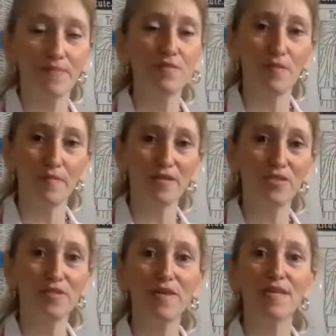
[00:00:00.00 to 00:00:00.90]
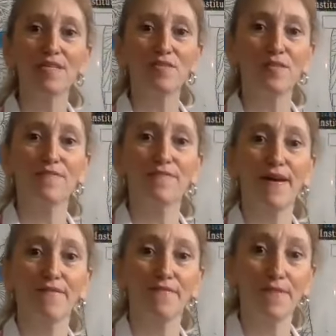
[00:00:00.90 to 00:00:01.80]
So make sure you get a
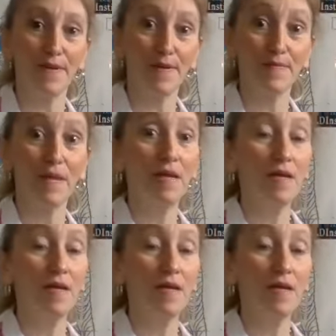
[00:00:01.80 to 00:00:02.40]
certified fitter.